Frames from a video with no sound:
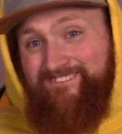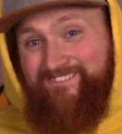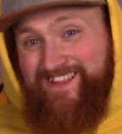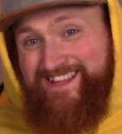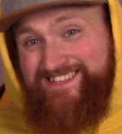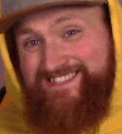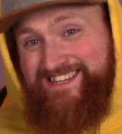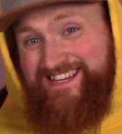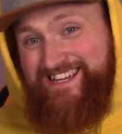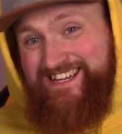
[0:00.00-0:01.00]
Well, let's
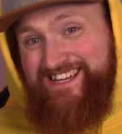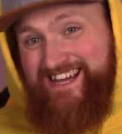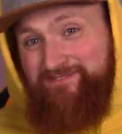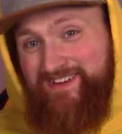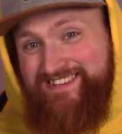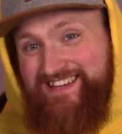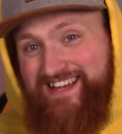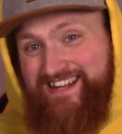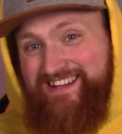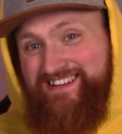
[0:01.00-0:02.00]
see. I'm
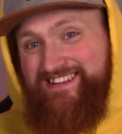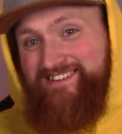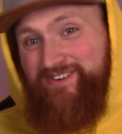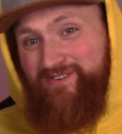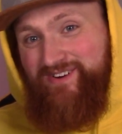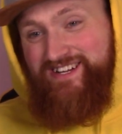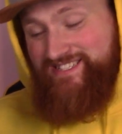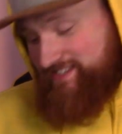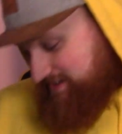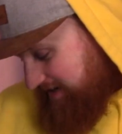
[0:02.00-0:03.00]
excited. Wanna watch it?